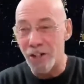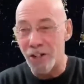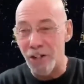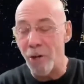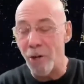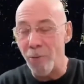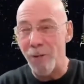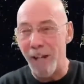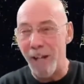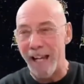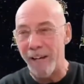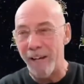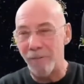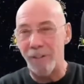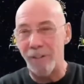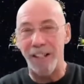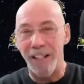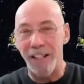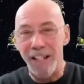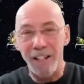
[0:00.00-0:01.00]
don't have
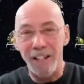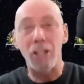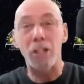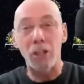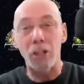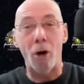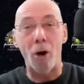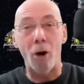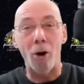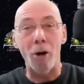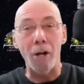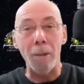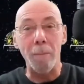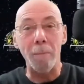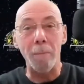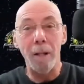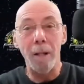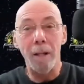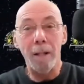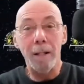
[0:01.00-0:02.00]
the the time.